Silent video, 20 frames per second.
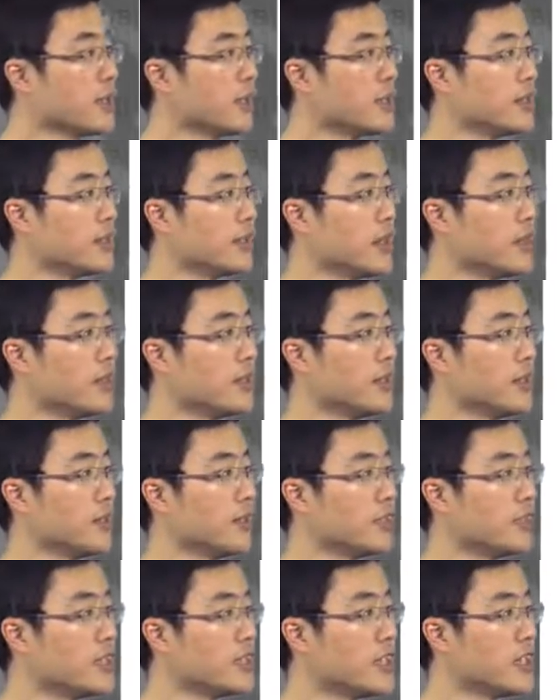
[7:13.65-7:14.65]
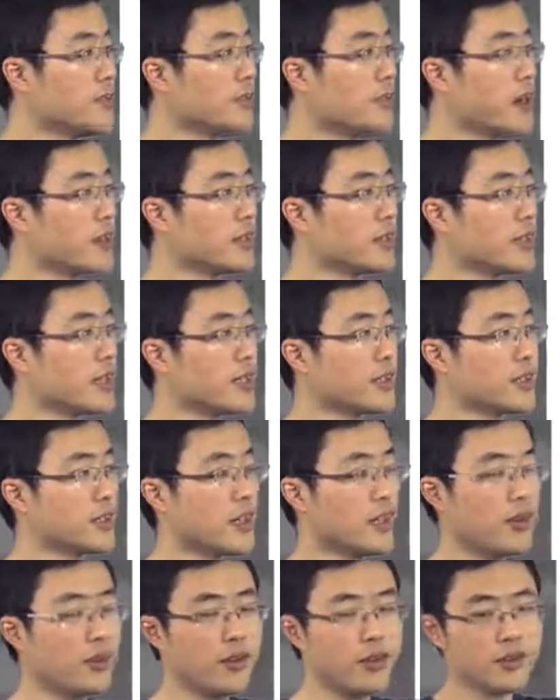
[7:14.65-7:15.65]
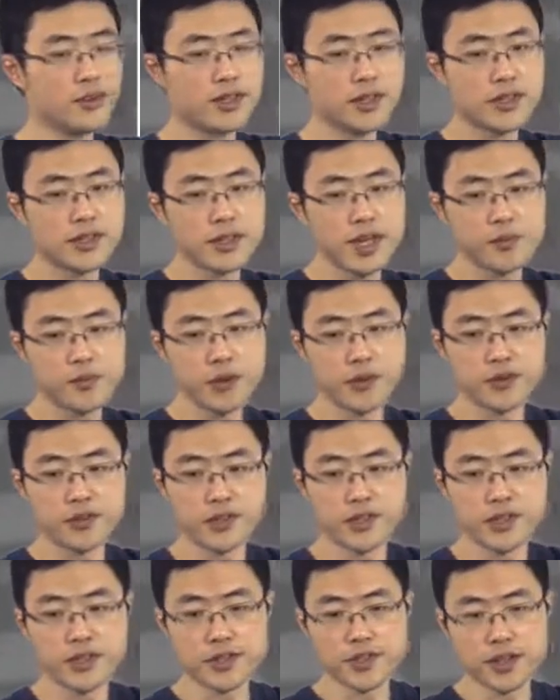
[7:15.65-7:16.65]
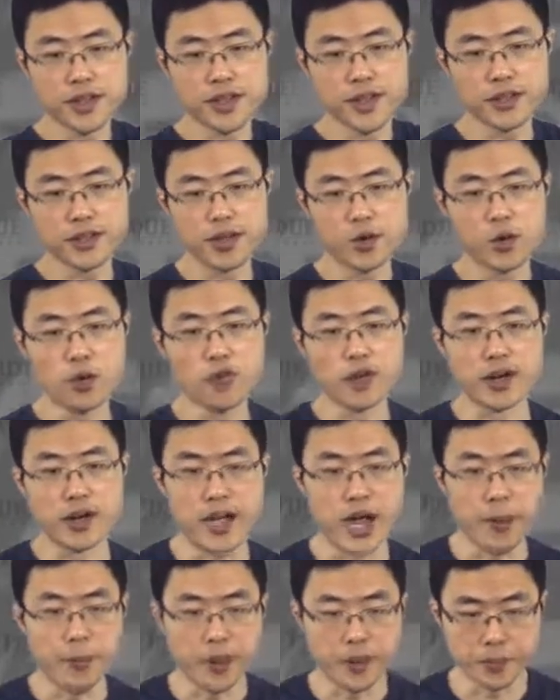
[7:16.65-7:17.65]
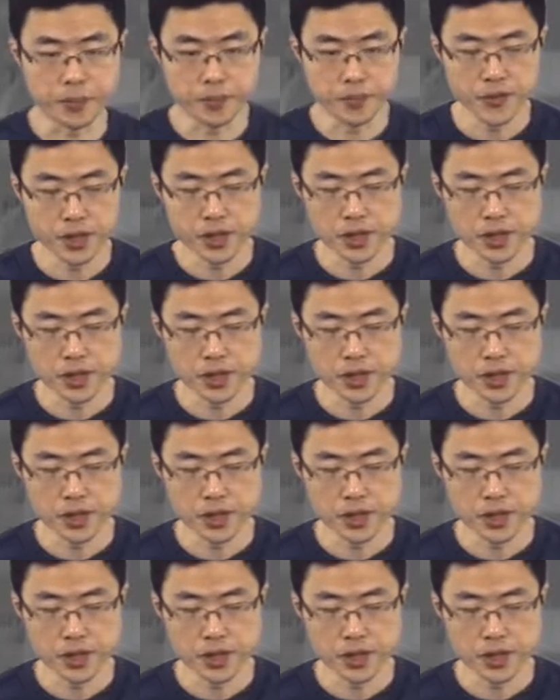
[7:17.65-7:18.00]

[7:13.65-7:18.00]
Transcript: then the VC bound says that all these hypotheses, they are they overlapping.